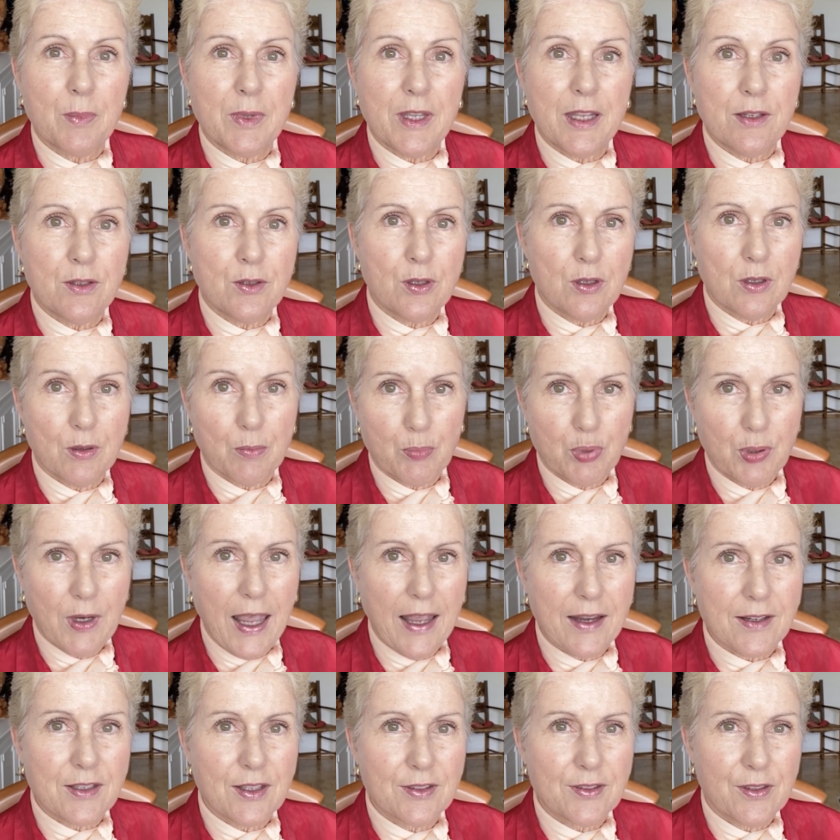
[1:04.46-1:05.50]
into your
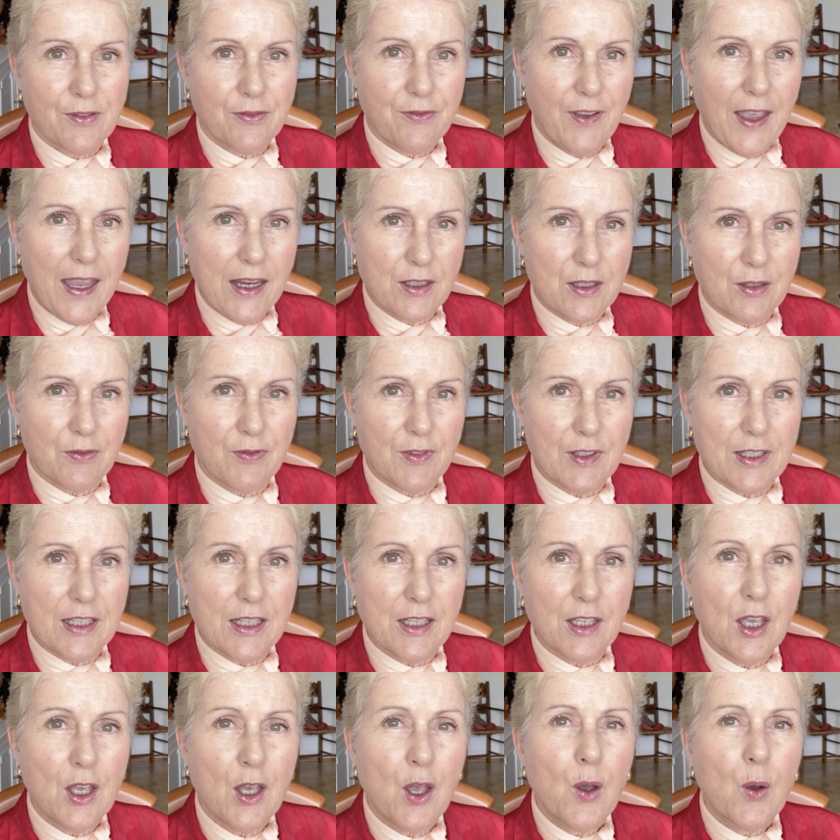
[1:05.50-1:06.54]
practice effectively
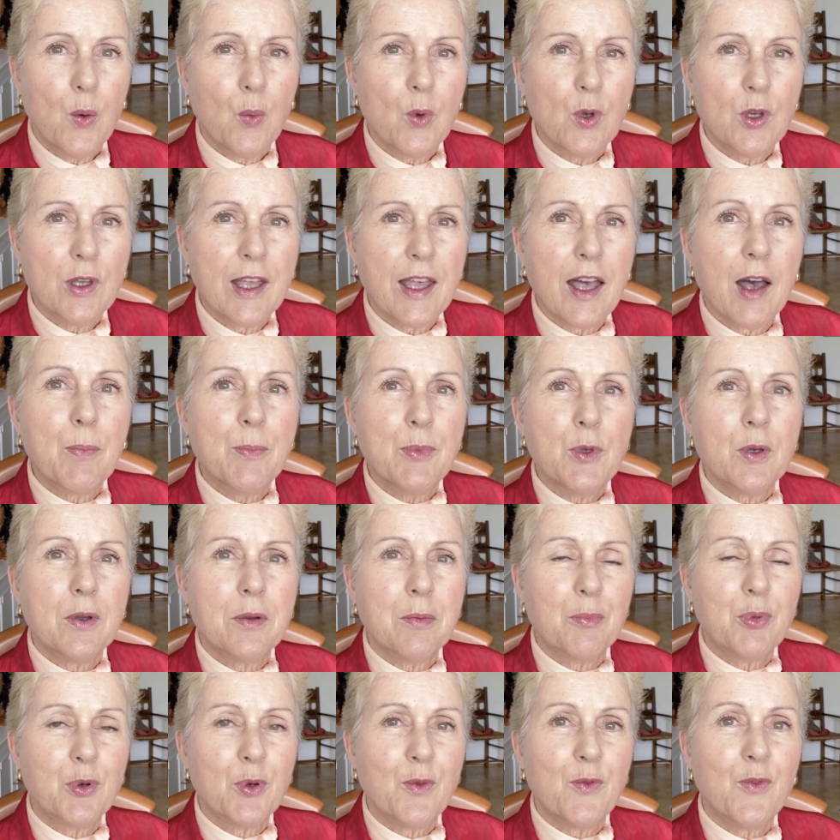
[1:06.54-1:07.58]
will help you
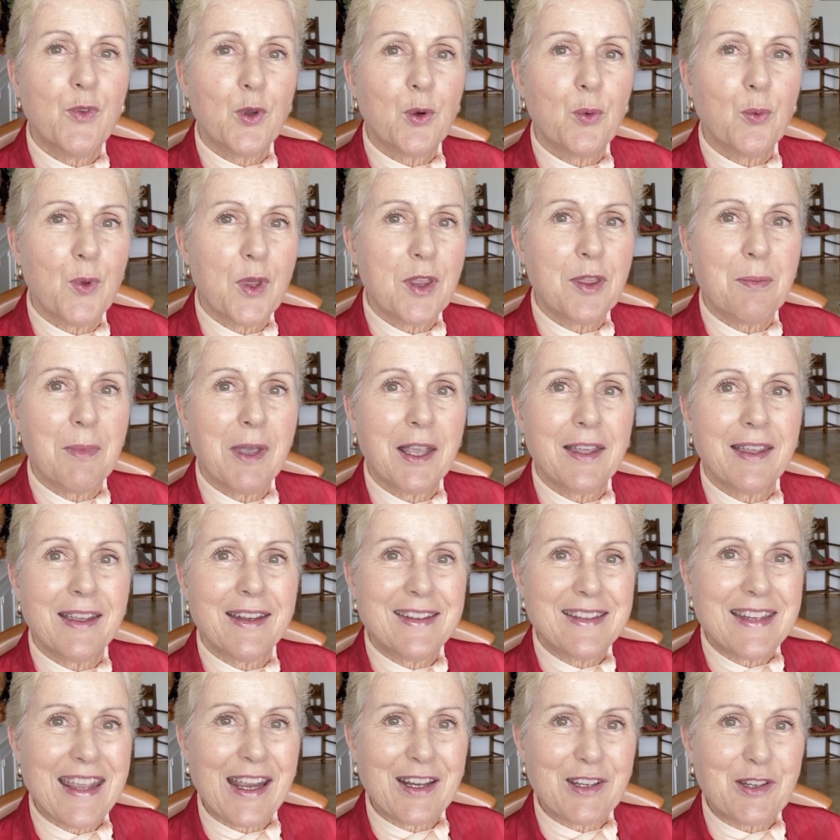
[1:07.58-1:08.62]
improve your rhythmic
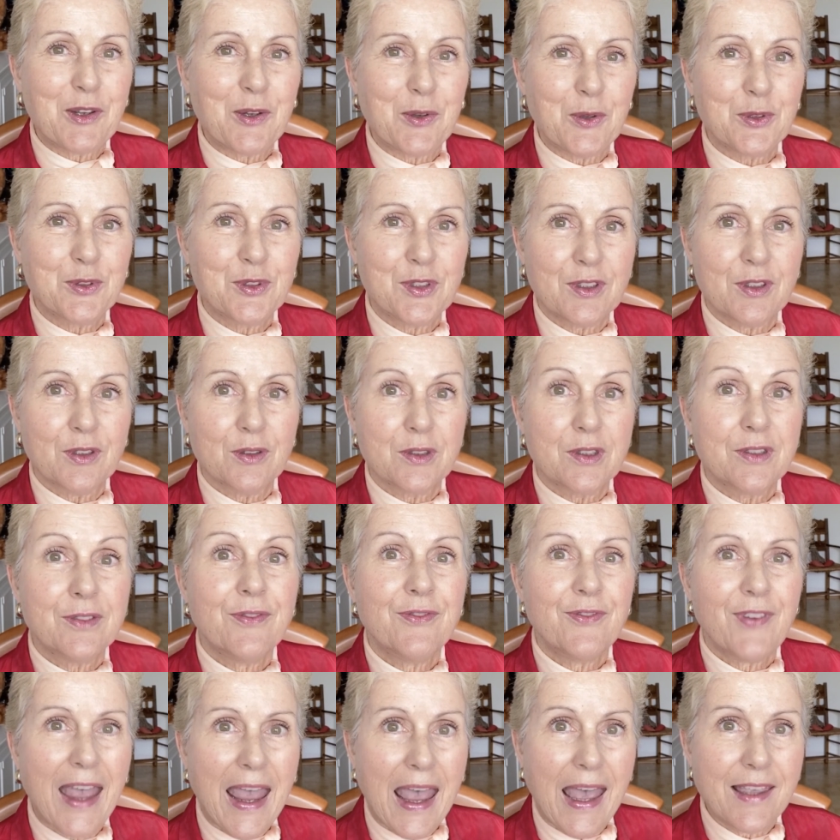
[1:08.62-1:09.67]
and technical skills
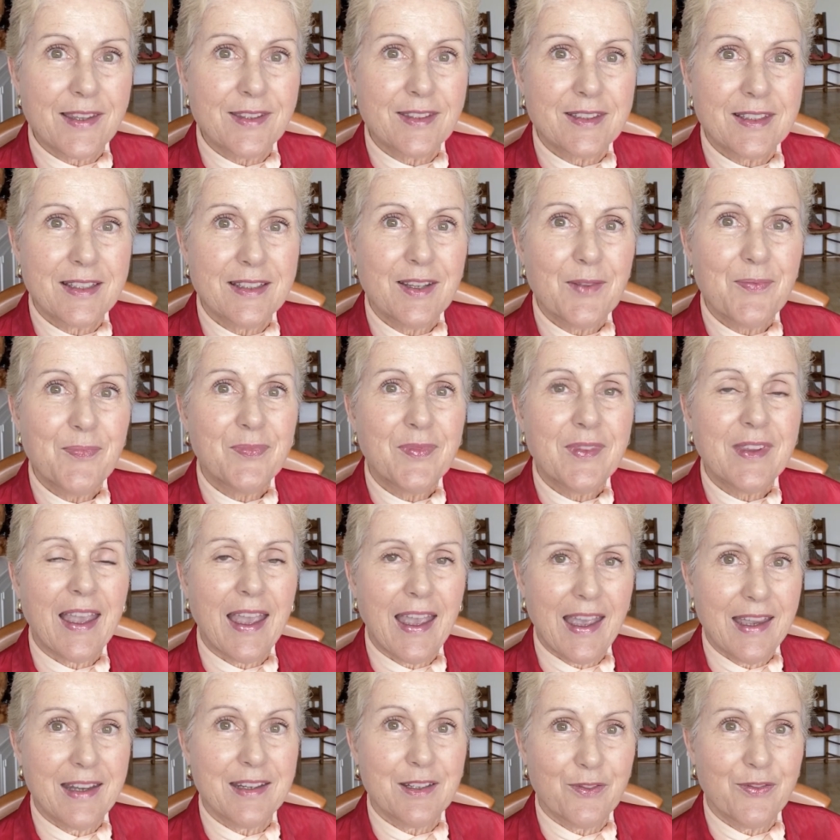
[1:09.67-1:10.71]
fast
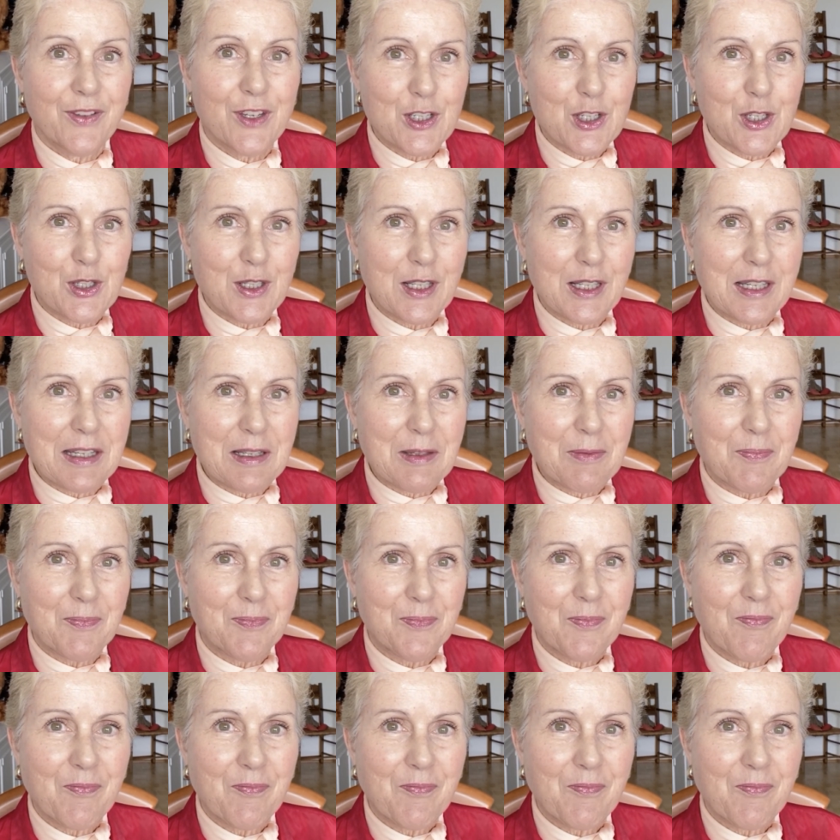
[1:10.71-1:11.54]
and efficiently.